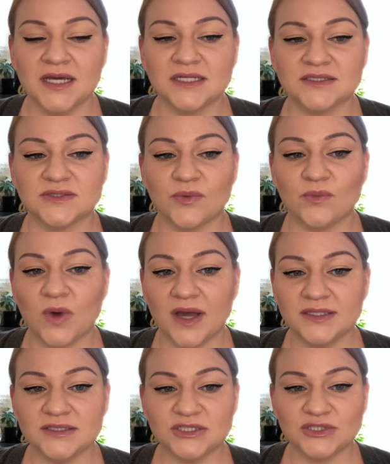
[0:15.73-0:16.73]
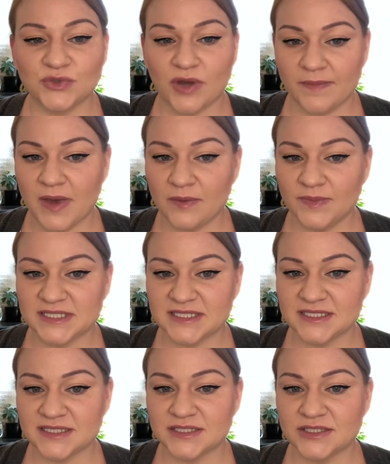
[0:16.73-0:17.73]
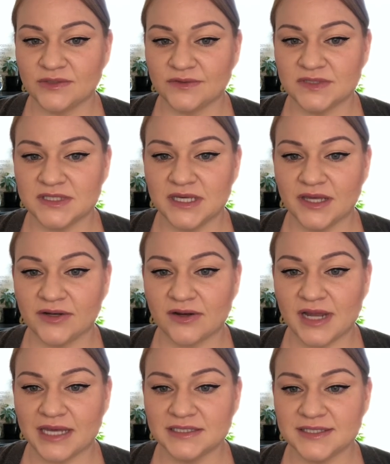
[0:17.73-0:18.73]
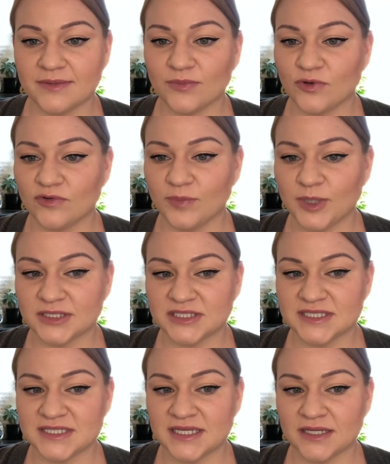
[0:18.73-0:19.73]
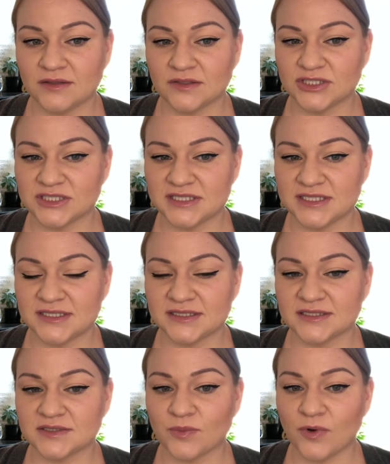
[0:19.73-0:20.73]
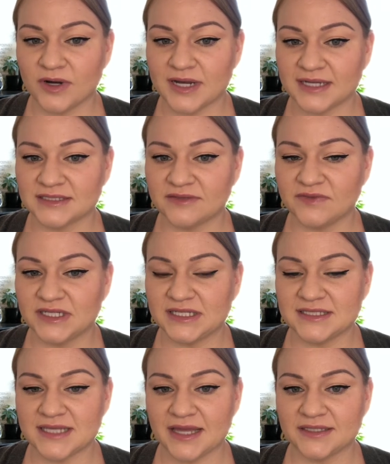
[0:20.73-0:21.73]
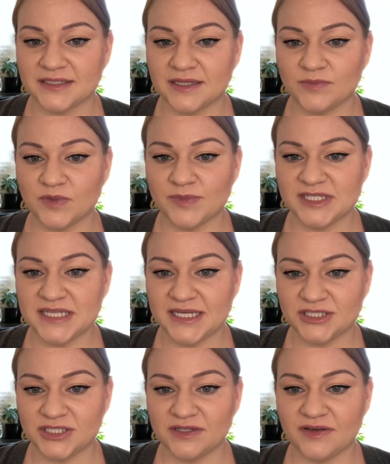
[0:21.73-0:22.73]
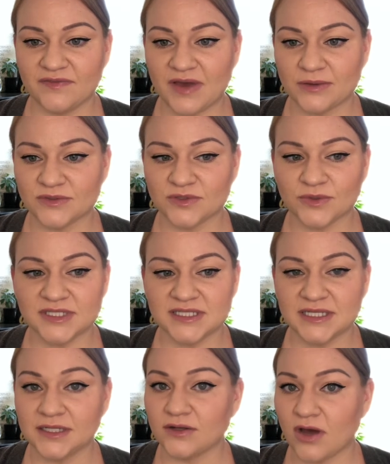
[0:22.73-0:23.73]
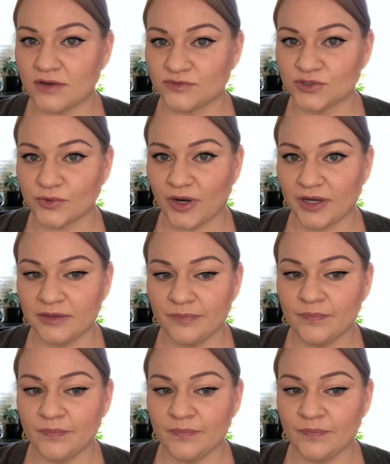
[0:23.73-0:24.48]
So 1, describe how businesses use the internet to improve purchasing, logistics, support activities, and implementation of outsourcing and offshoring.